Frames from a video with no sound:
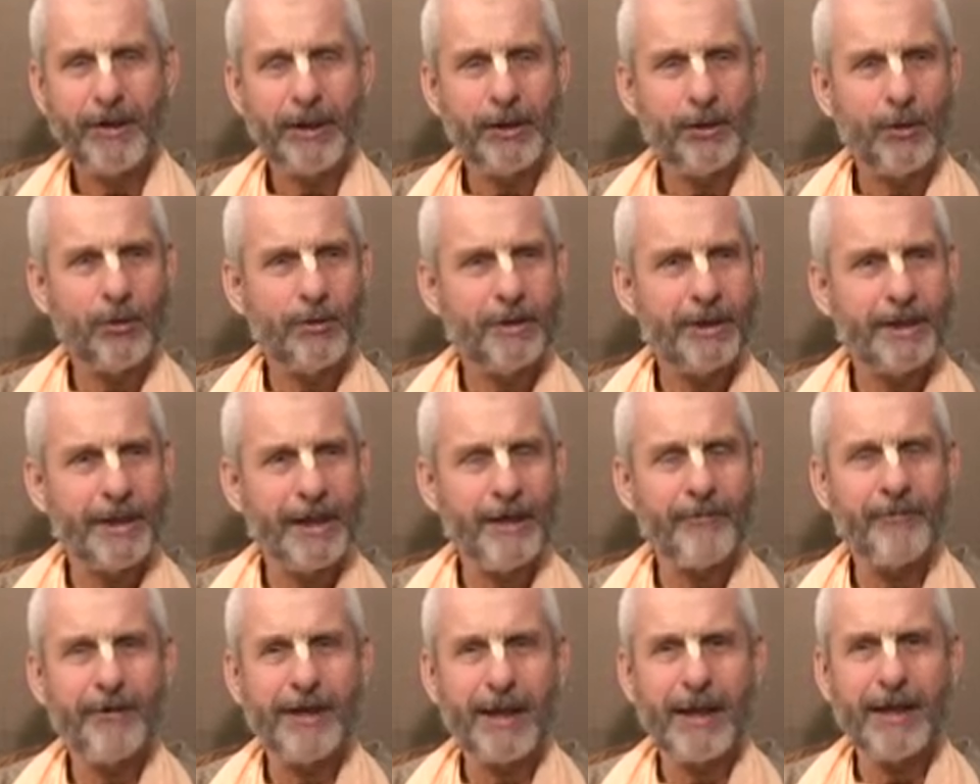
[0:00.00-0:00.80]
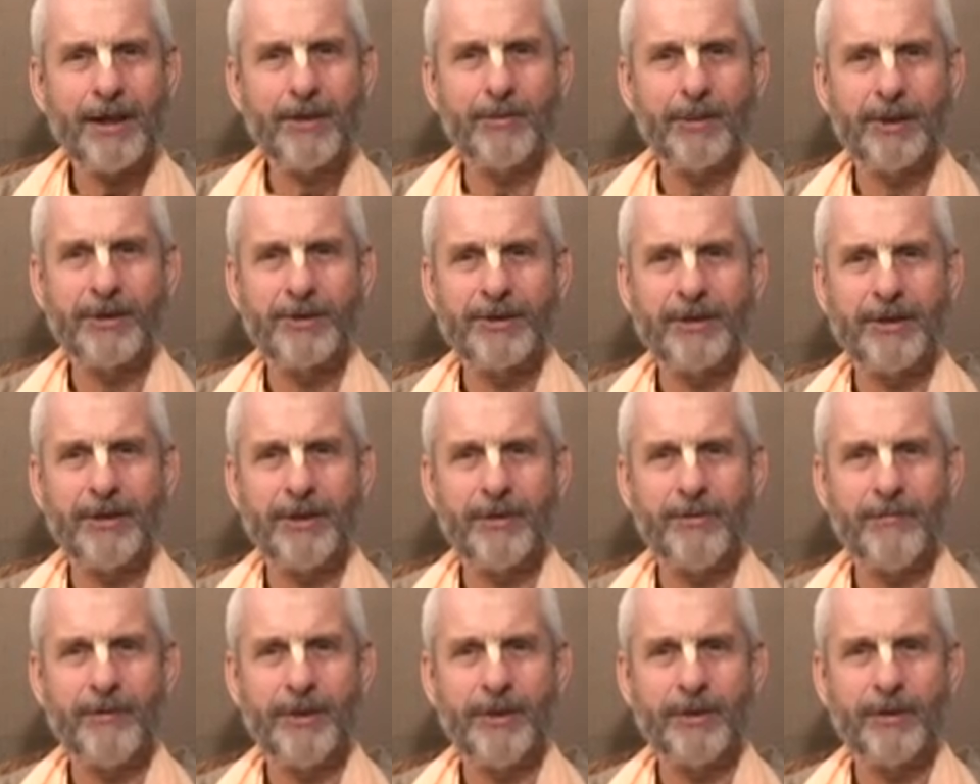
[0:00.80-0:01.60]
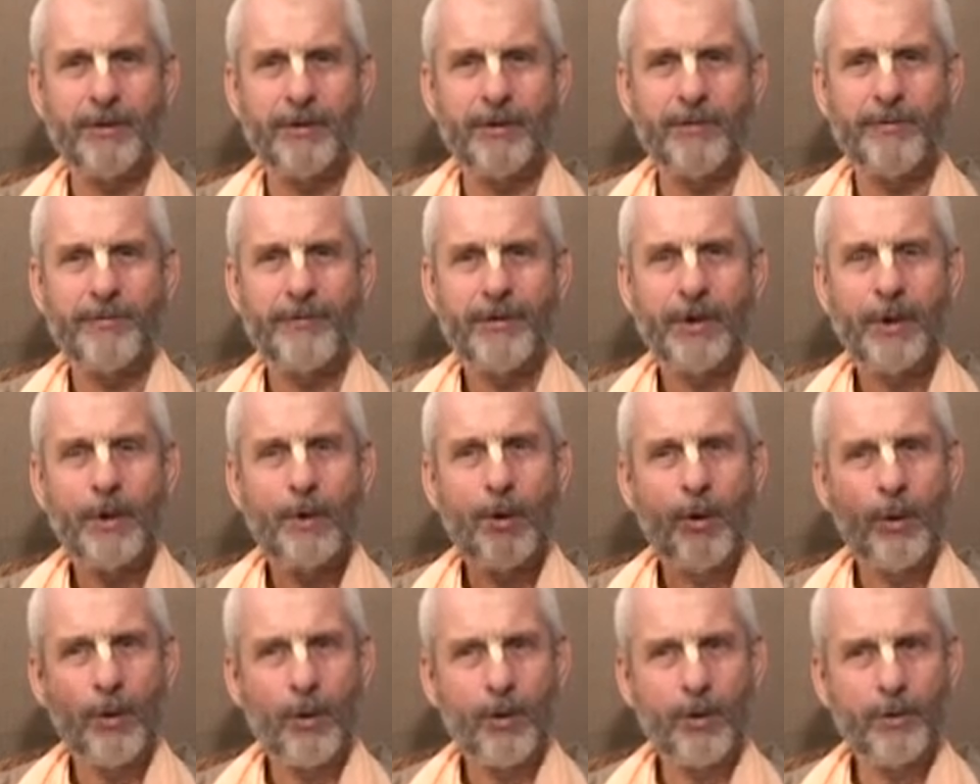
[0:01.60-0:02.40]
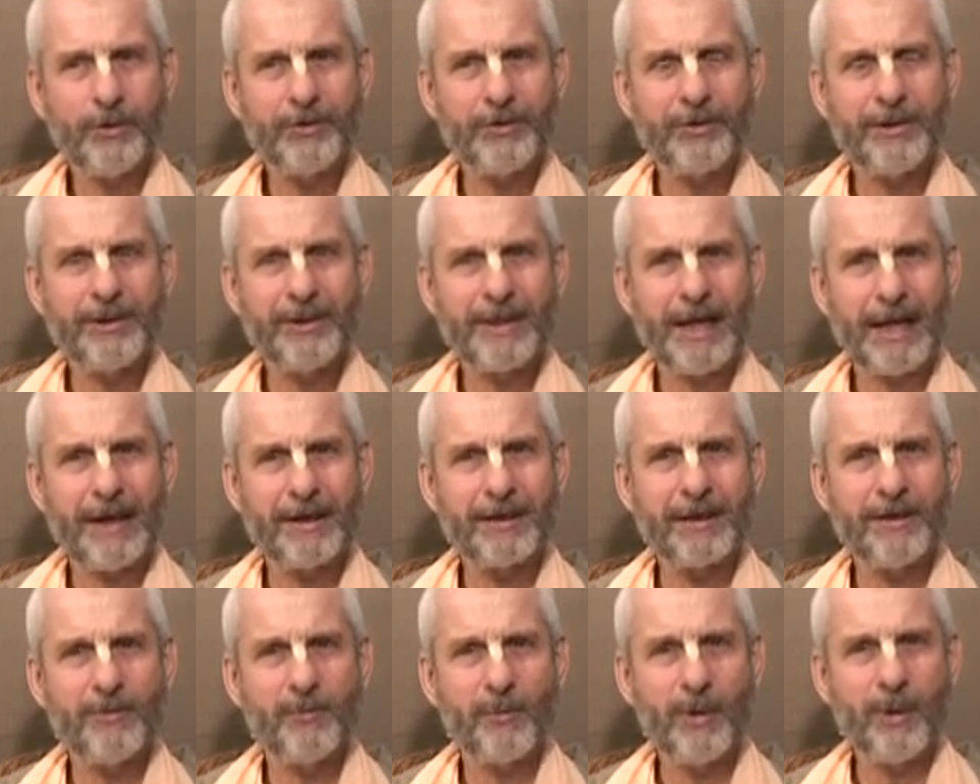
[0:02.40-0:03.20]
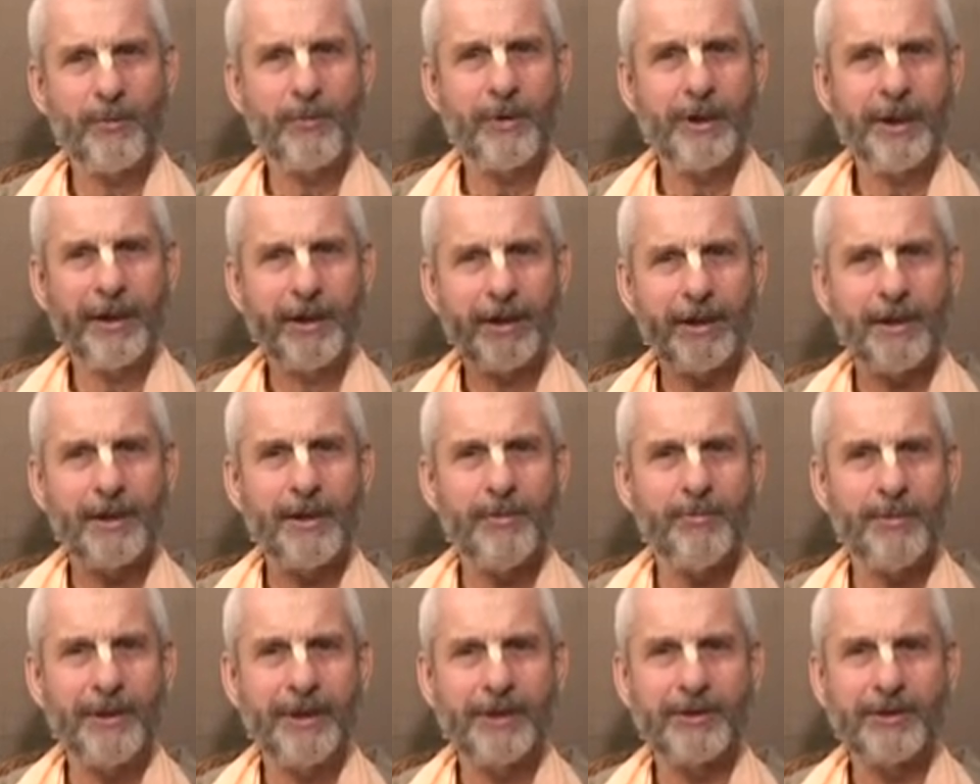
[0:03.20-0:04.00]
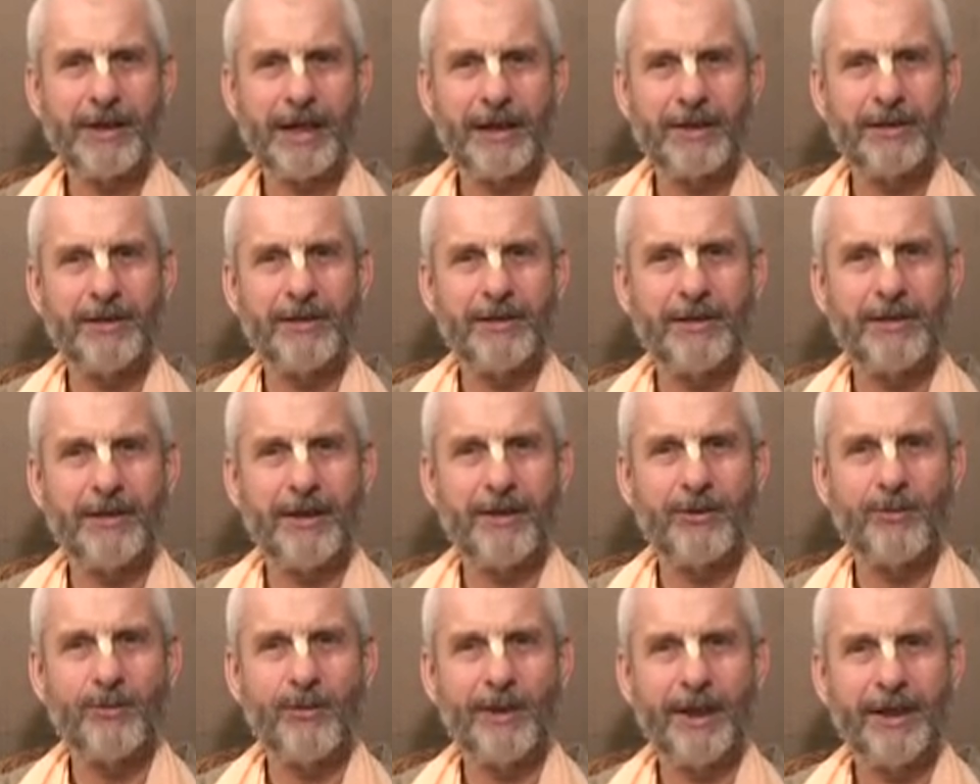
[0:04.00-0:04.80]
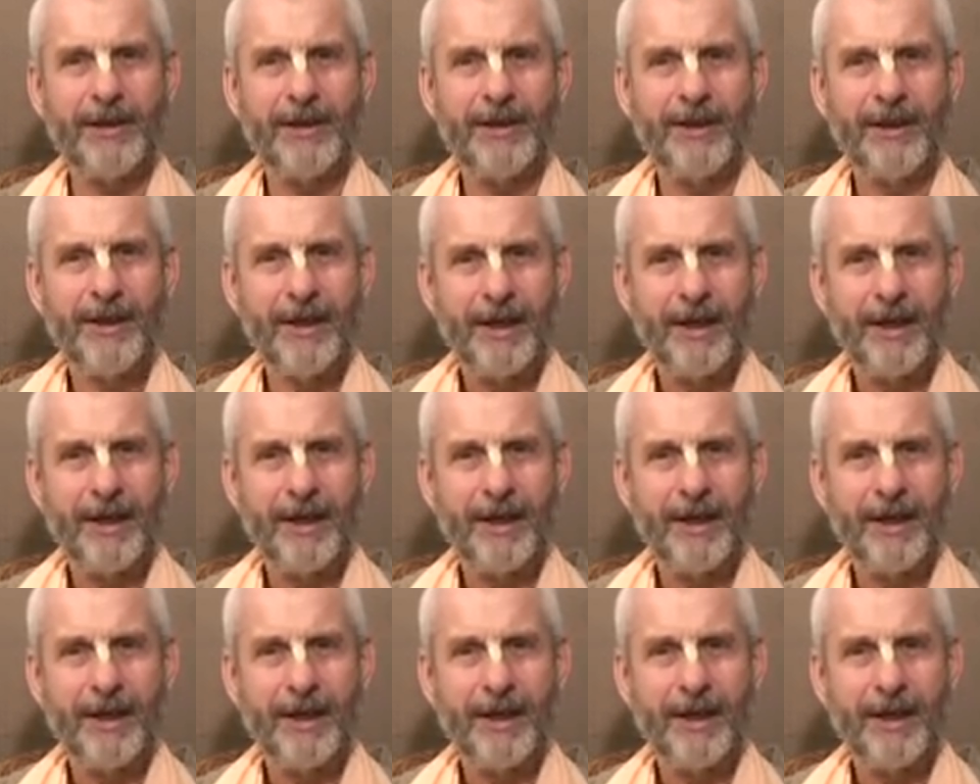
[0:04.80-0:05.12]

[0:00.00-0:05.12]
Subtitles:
they know that every animal is an individual. Horses act in one way and guinea pigs act in another way.